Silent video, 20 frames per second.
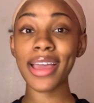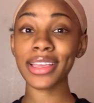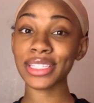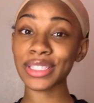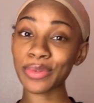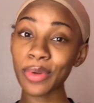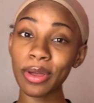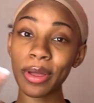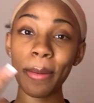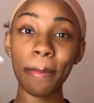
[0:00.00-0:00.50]

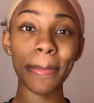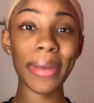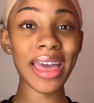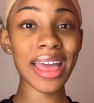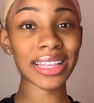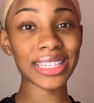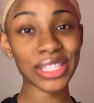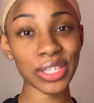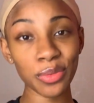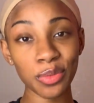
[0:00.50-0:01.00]
welcome
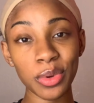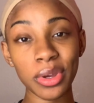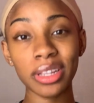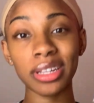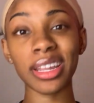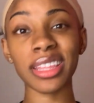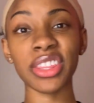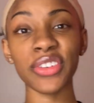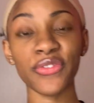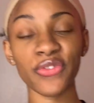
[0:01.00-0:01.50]
back to
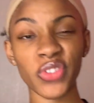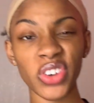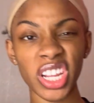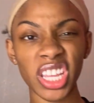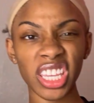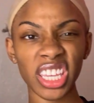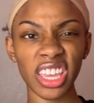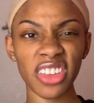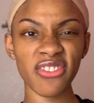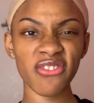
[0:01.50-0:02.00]
another
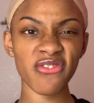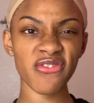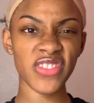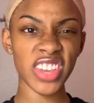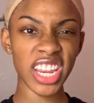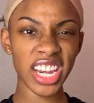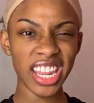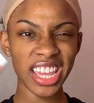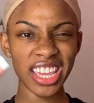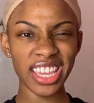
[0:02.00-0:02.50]
freaking
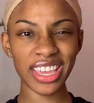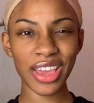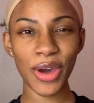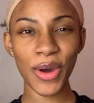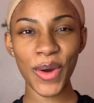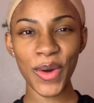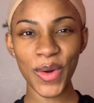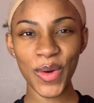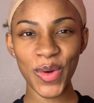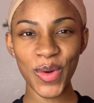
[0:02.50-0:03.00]

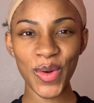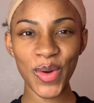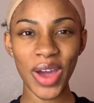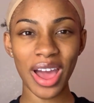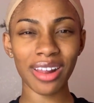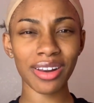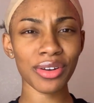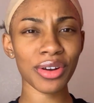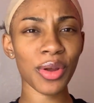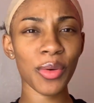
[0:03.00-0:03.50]
video.
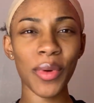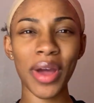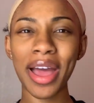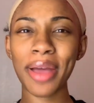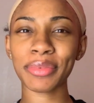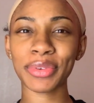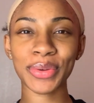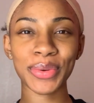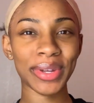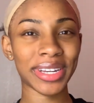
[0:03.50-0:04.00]
I don't know why
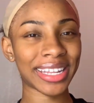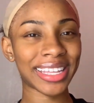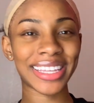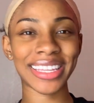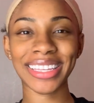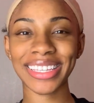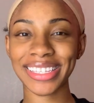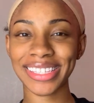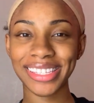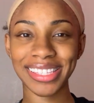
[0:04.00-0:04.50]
I'm doing
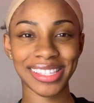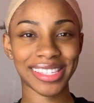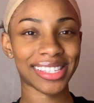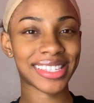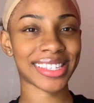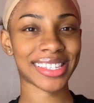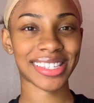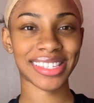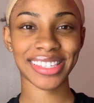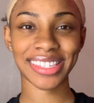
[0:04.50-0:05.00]

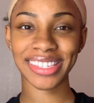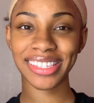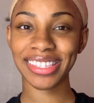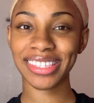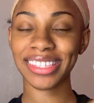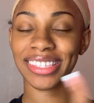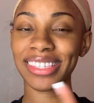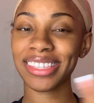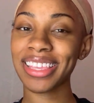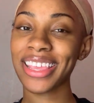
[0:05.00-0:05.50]
this.
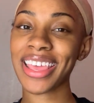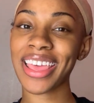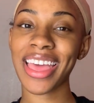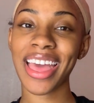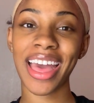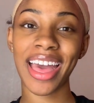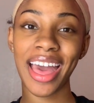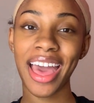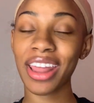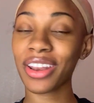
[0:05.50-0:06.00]

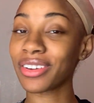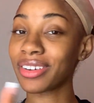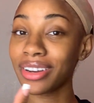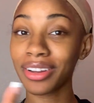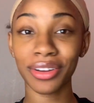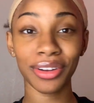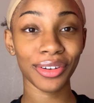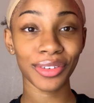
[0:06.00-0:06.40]
I don't know.